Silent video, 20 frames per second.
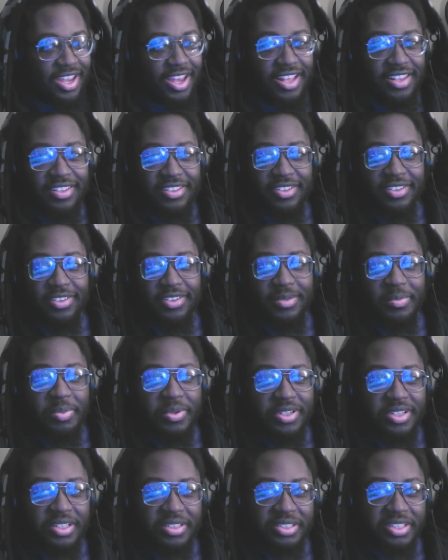I literally
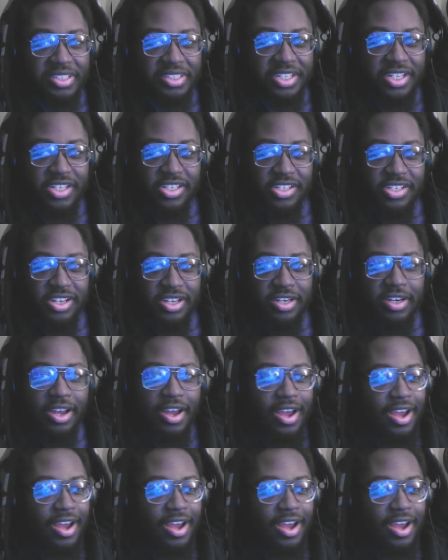predicted that shit.